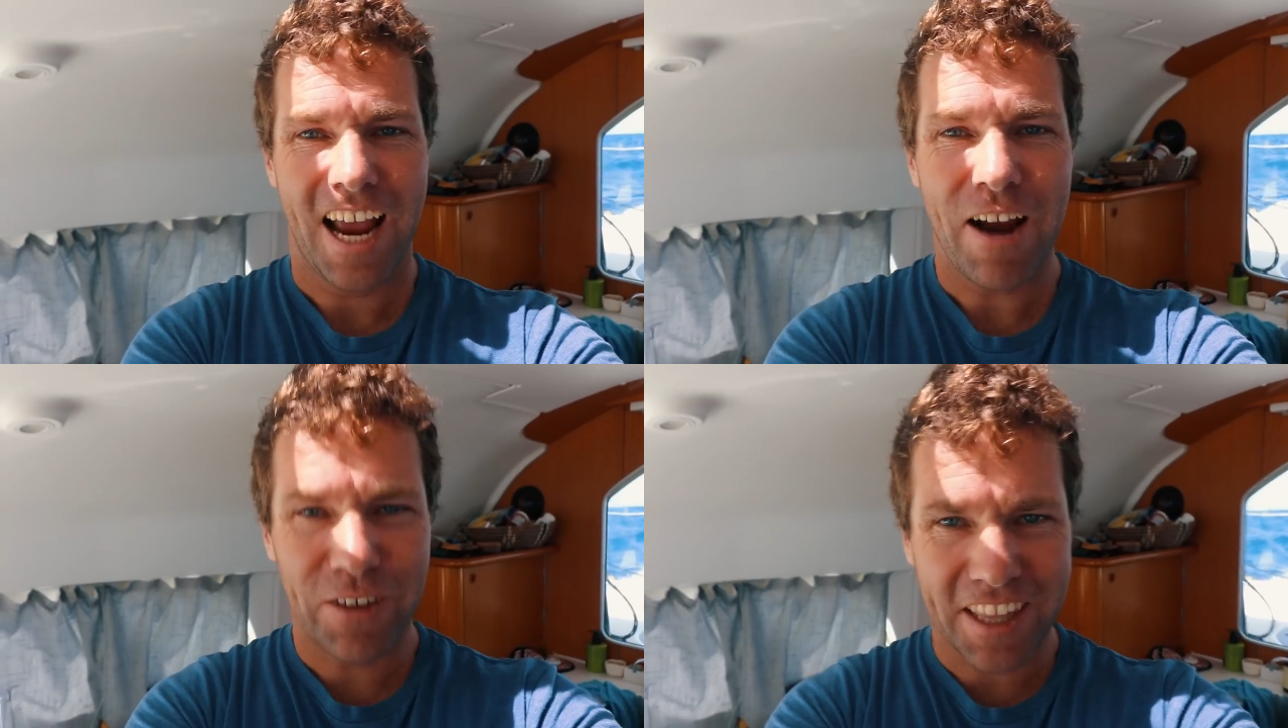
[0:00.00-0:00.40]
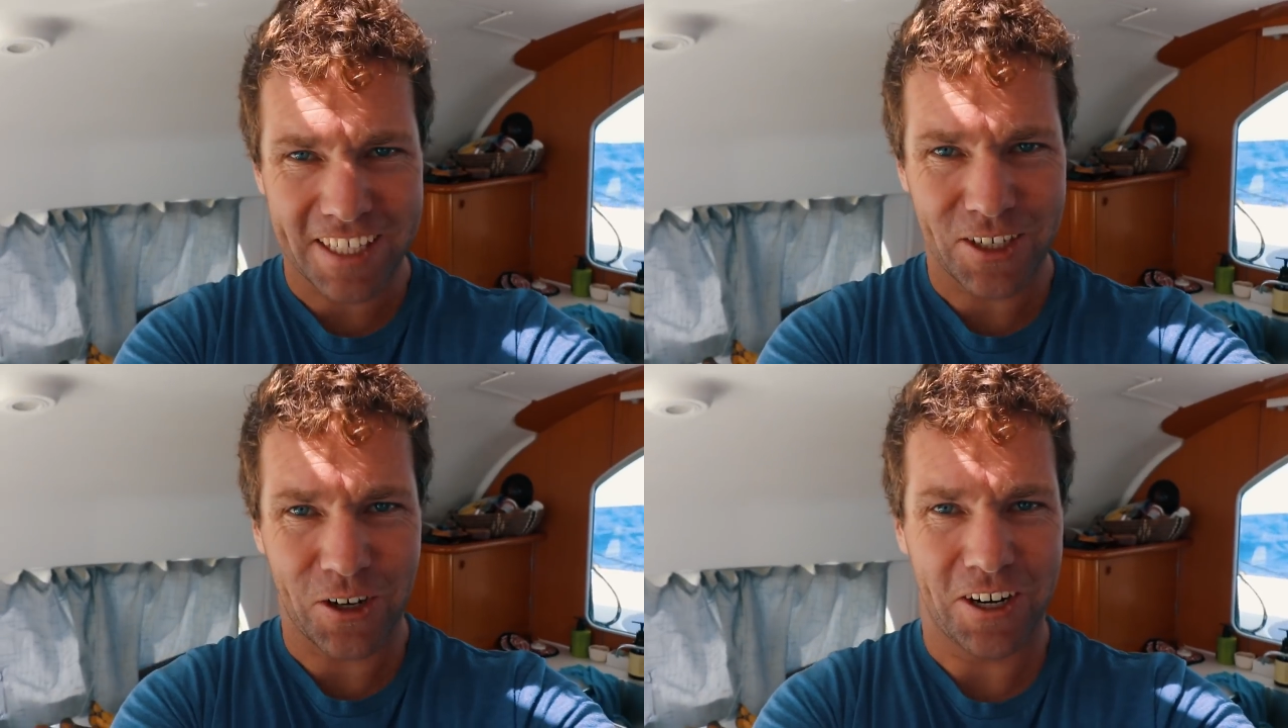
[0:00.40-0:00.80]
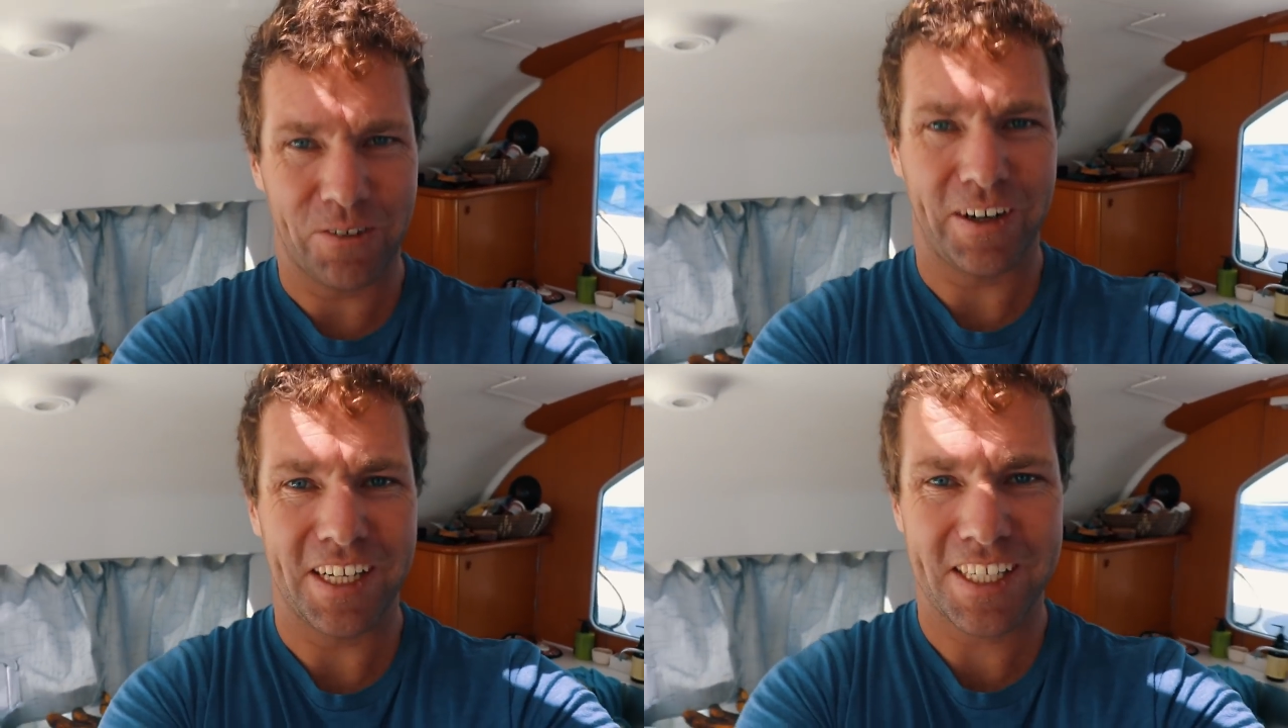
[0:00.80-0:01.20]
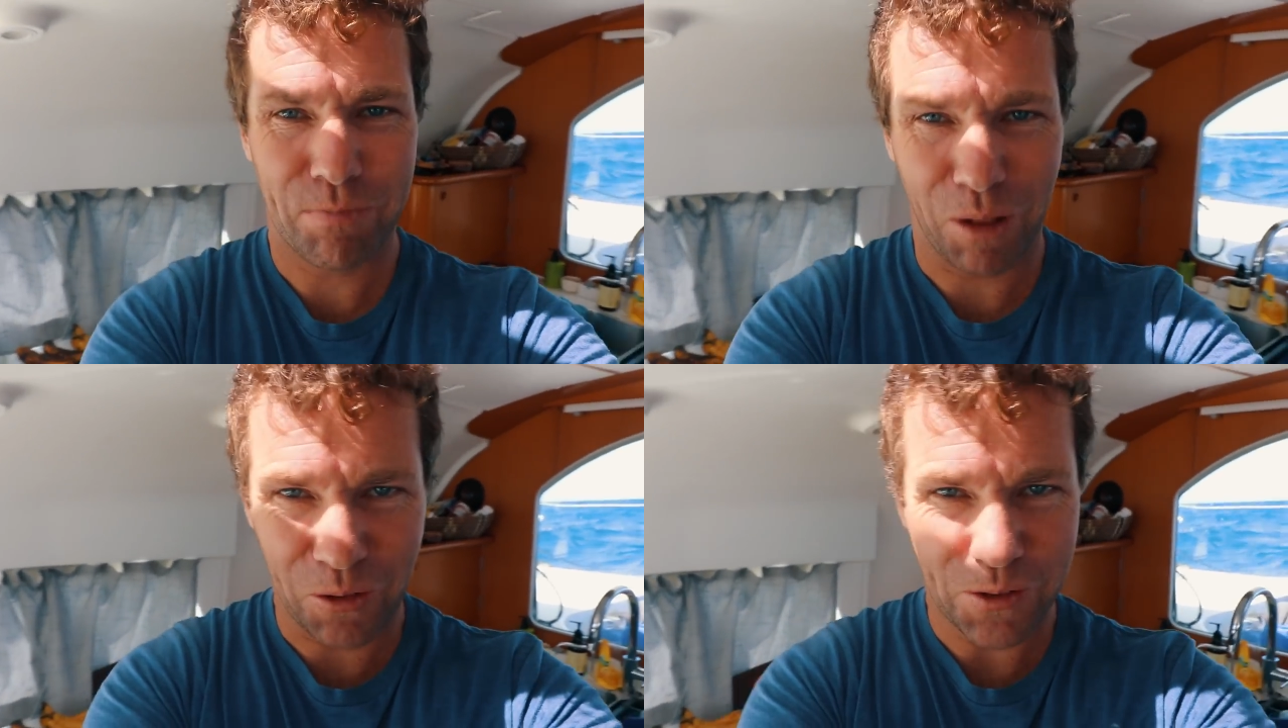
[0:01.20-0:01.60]
Everything's harder when
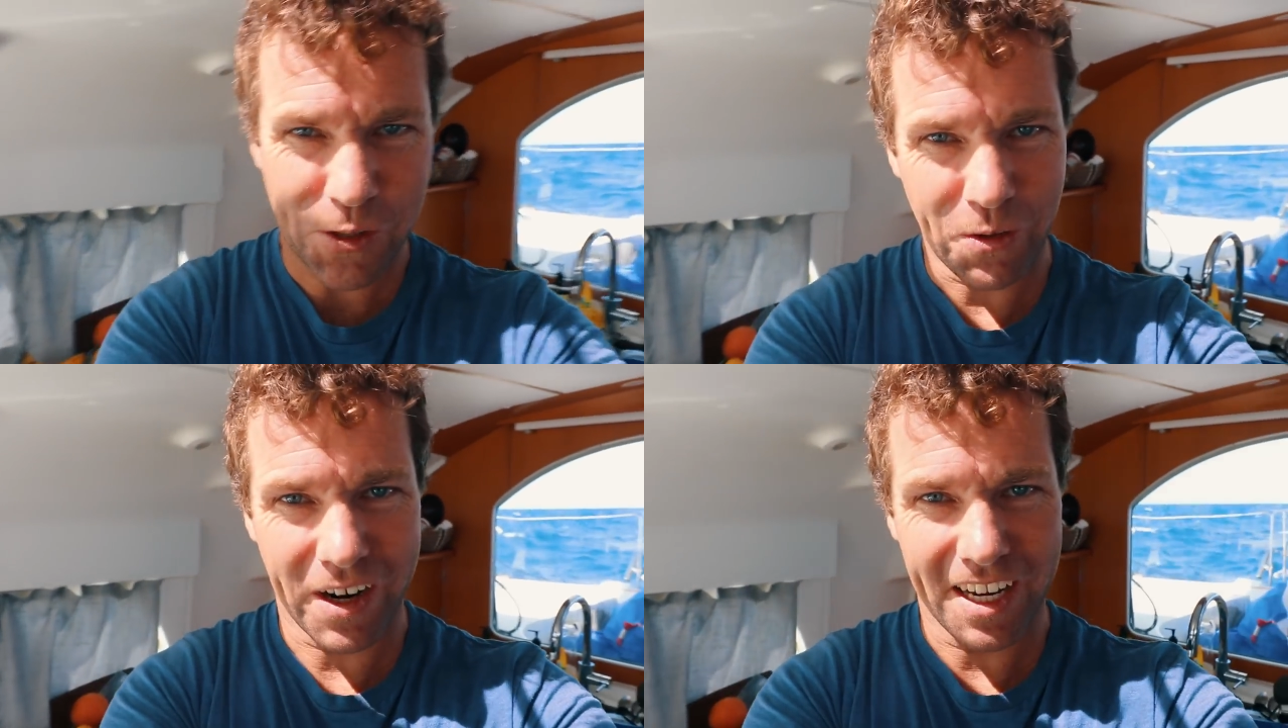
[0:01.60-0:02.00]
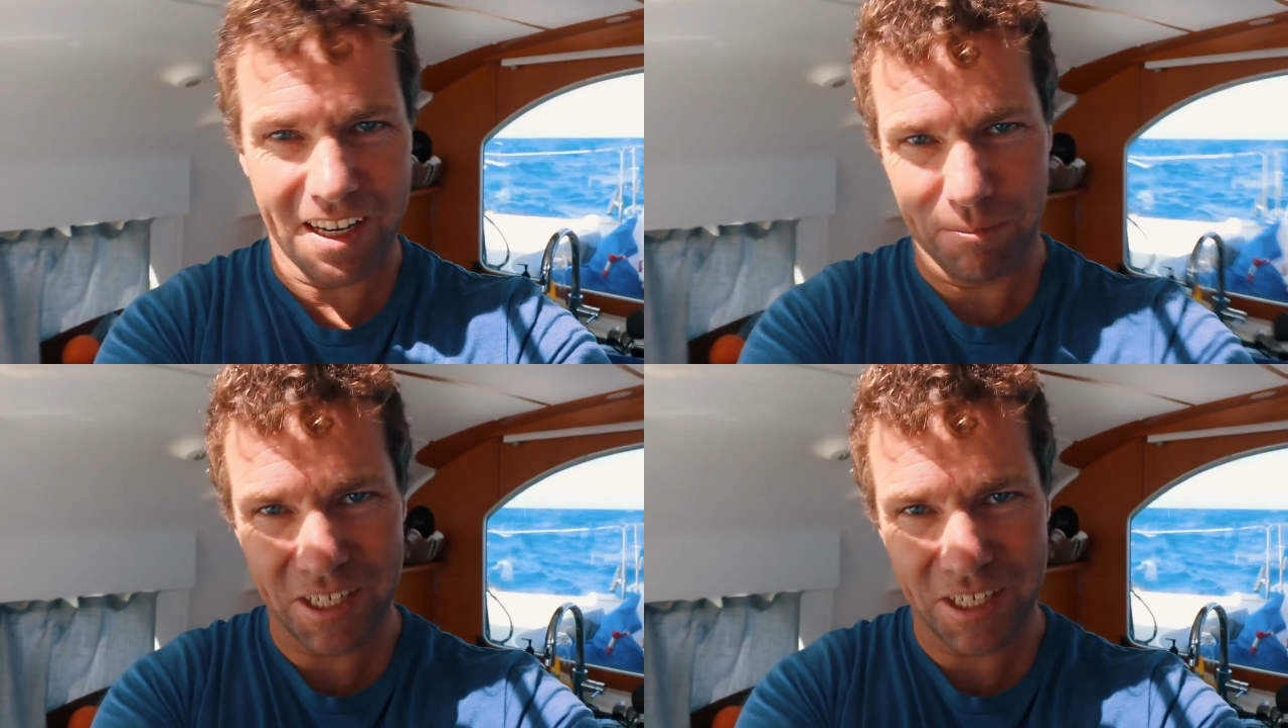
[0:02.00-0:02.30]
it's blown 20